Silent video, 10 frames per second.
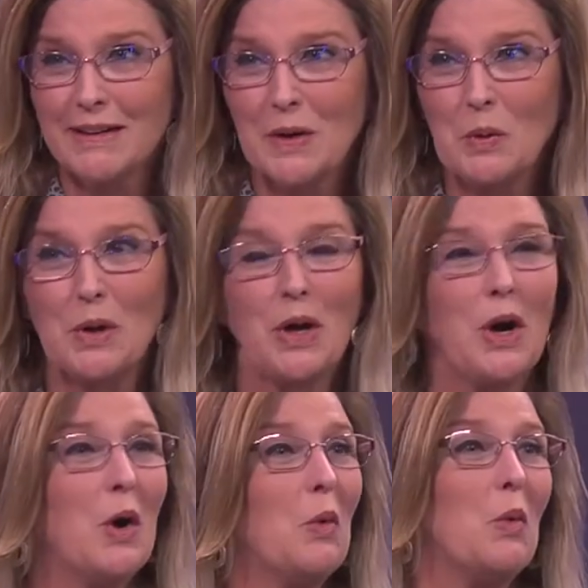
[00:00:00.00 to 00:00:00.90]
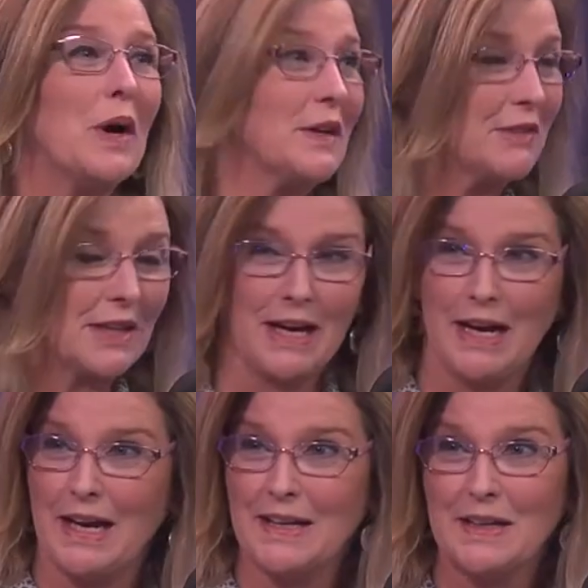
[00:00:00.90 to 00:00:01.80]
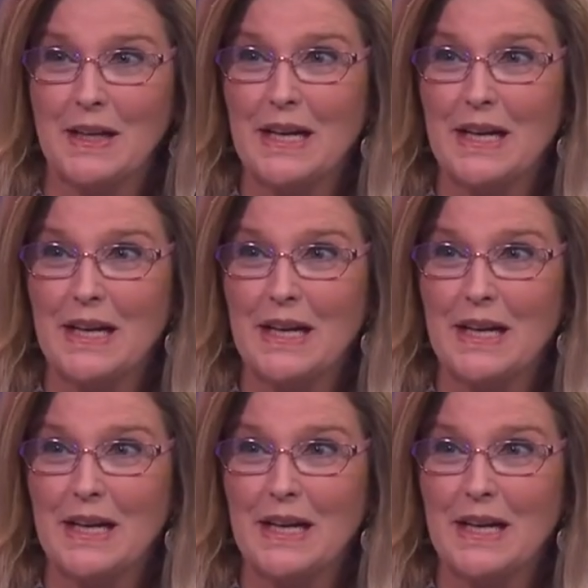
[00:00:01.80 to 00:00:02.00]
Mm. We're all one of a kind.